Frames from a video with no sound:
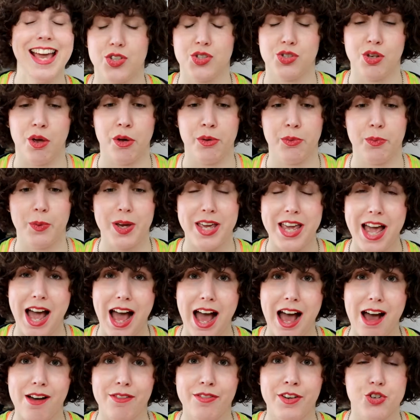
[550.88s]
So we
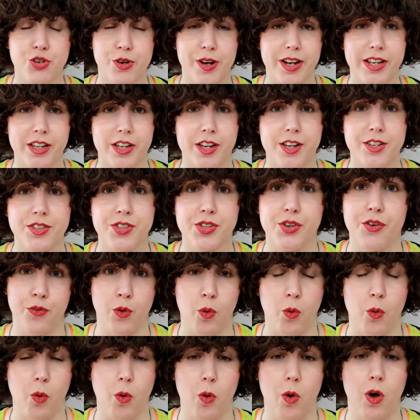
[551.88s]
have triggers
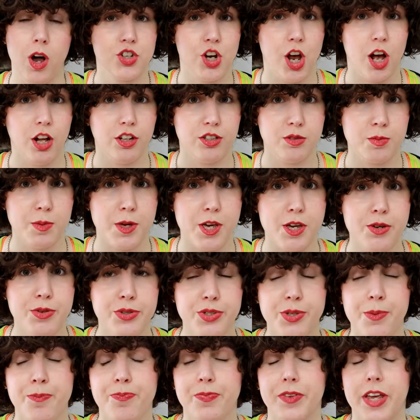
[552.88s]
for child
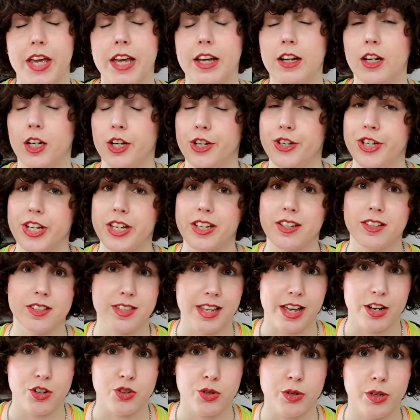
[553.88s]
abuse, including
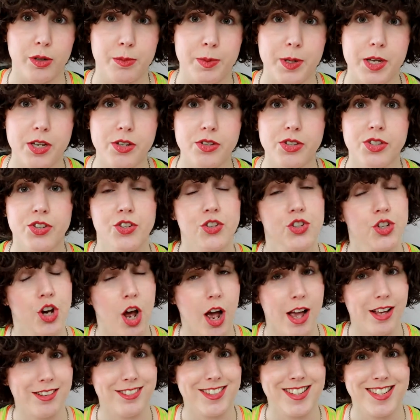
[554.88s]
sexual abuse,
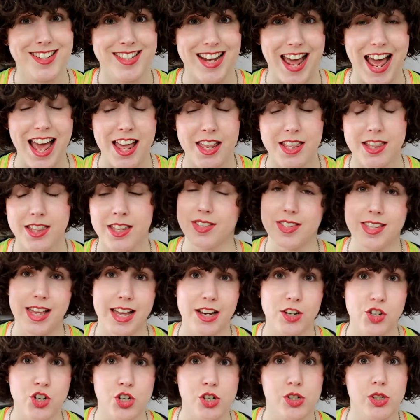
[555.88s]
child death,
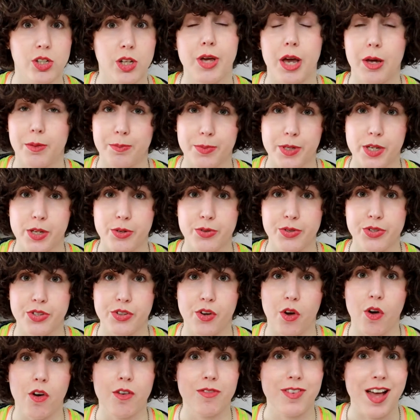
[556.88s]
sexual abuse
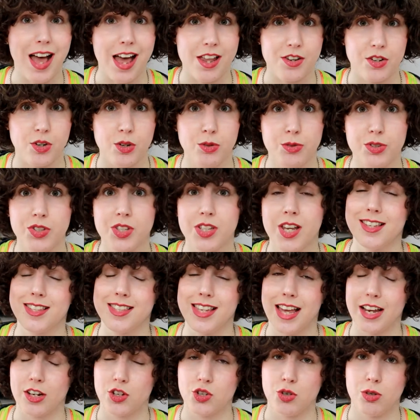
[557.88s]
of adults,
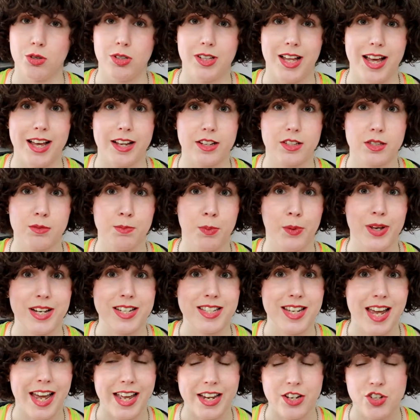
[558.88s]
sexual
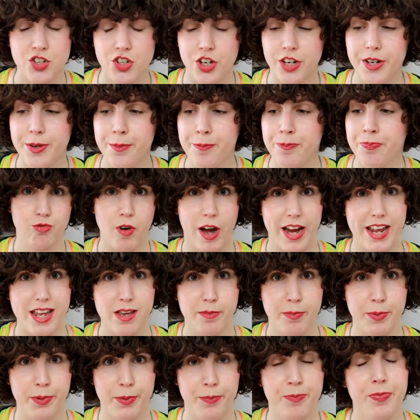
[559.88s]
exploitation,
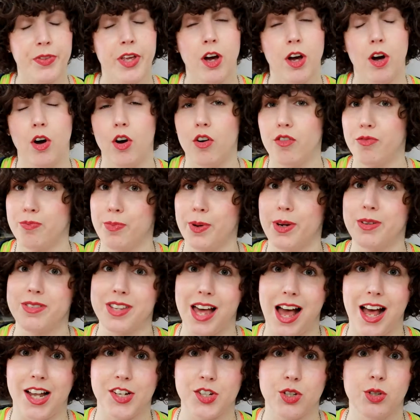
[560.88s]
rape of
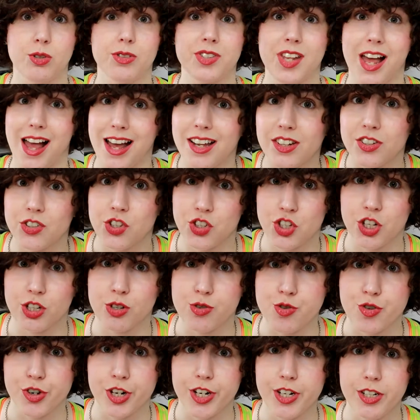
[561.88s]
both adults and
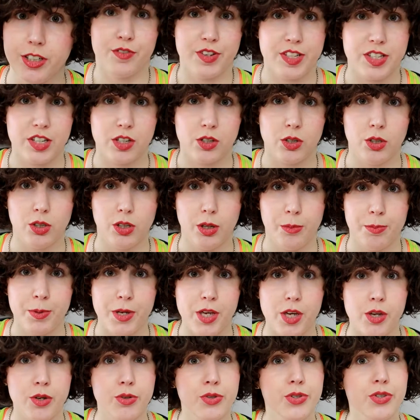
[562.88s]
children, physical
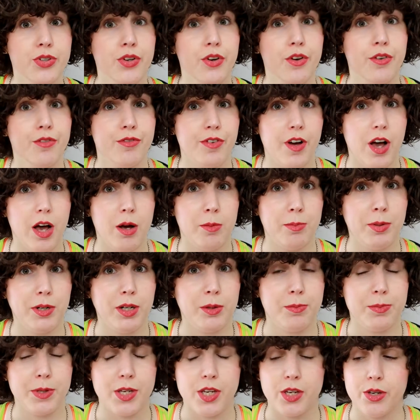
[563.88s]
abuse, verbal
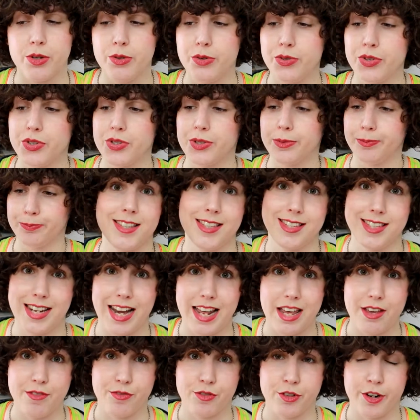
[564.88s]
abuse,
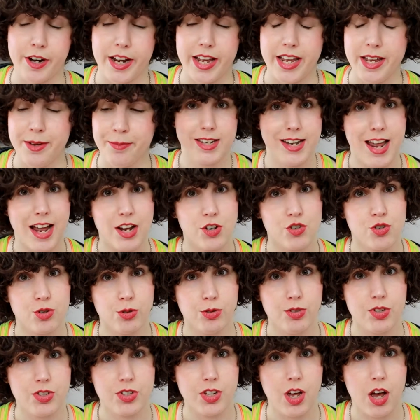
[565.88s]
slavery,
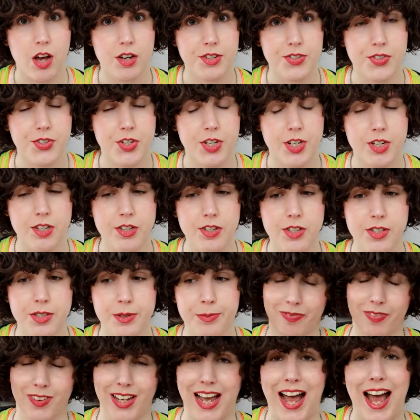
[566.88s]
natural disasters,
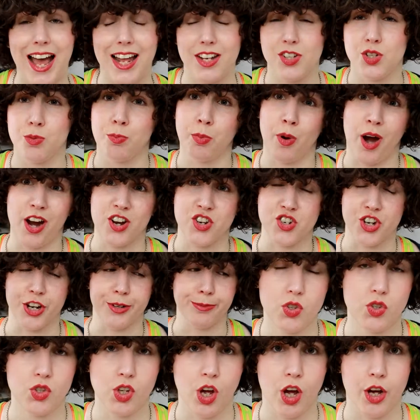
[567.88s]
and
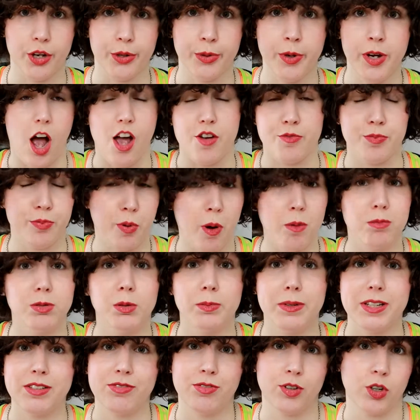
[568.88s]
depression. So I've
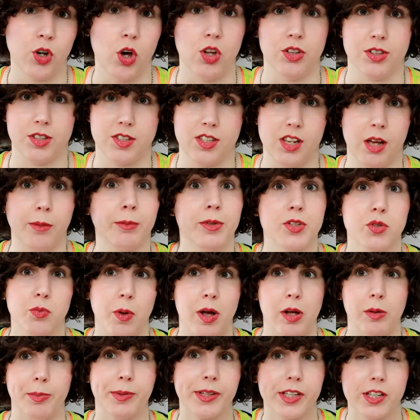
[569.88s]
probably forgotten some as
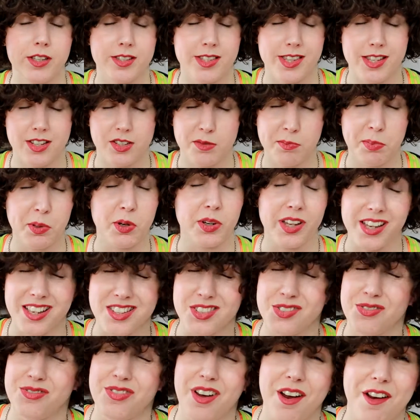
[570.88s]
well, because this book
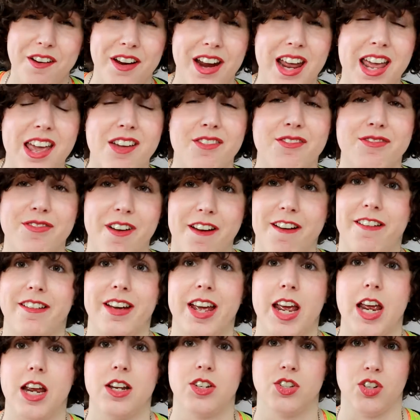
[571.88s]
is very,
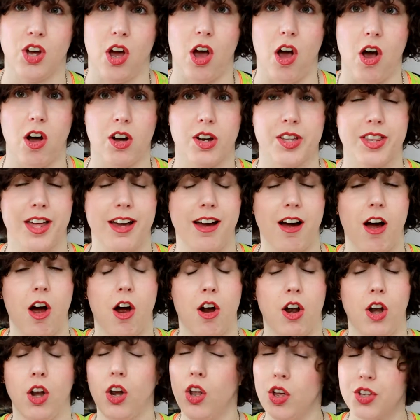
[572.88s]
very dark. There
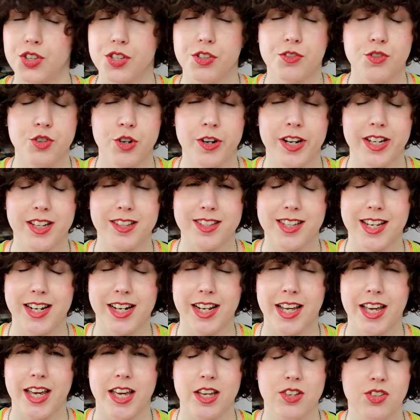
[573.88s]
are lots of triggers in
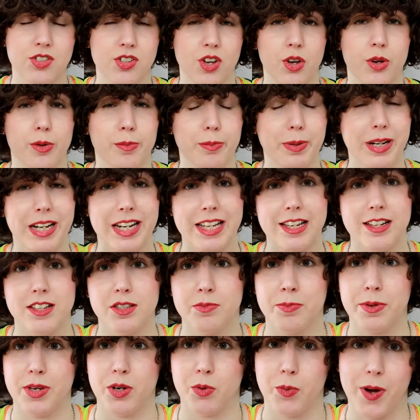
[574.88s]
here, so
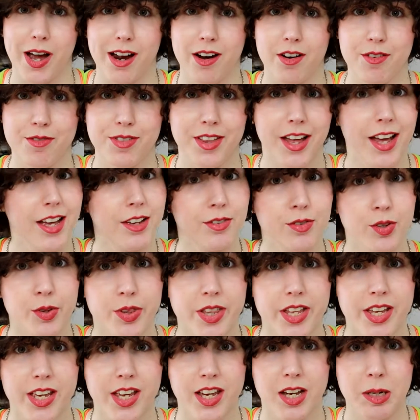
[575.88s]
please be aware of that if you're
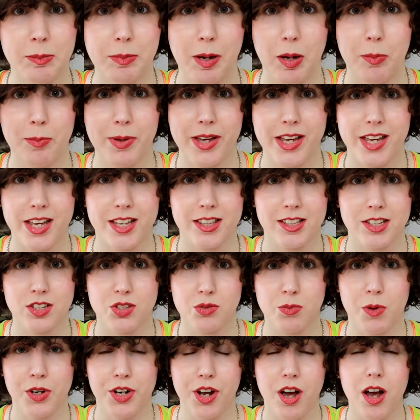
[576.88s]
thinking about picking
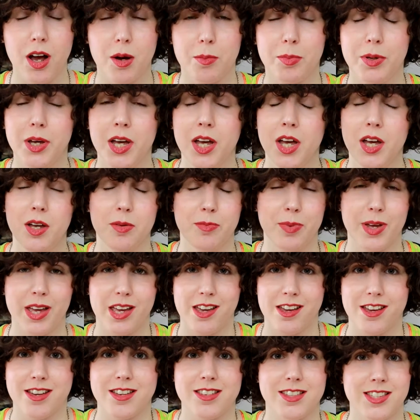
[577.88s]
this one up,
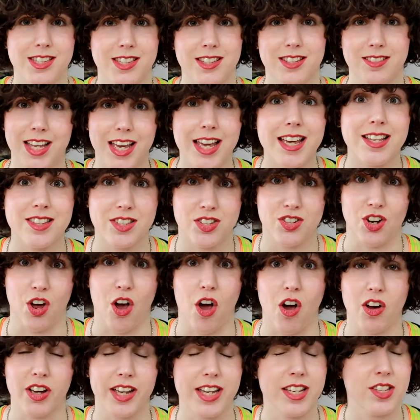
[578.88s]
because it's
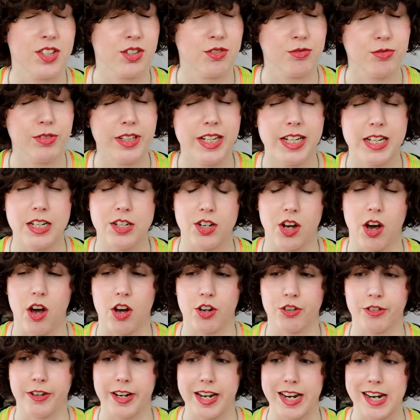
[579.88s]
dark. It's a really
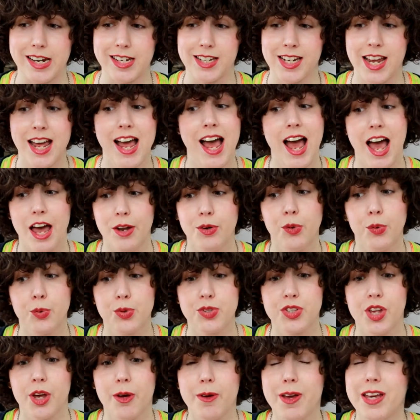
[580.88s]
dark read. And
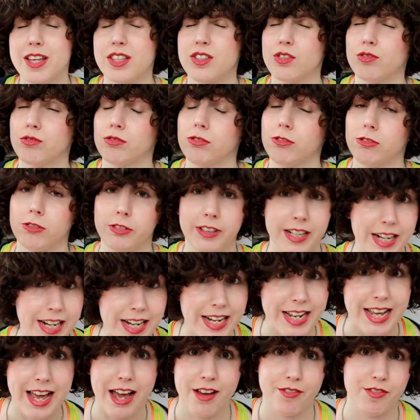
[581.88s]
also, it's
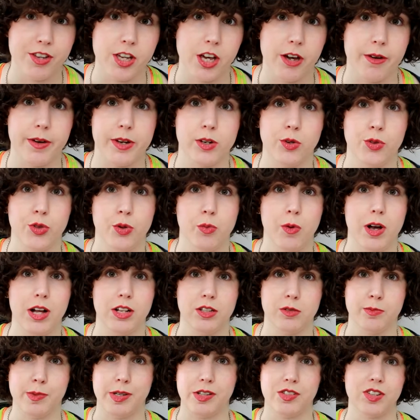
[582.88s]
really heavy going on the
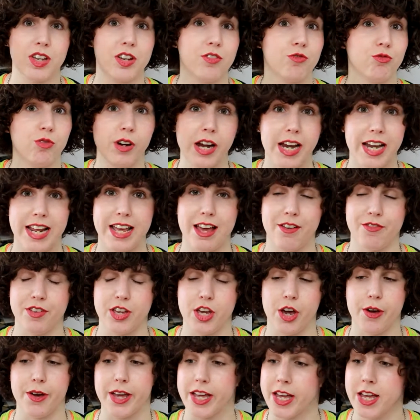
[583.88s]
world building, really heavy
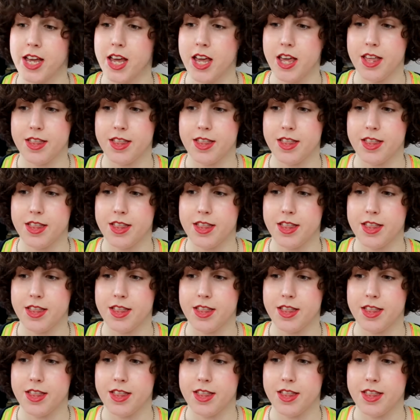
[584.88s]
going.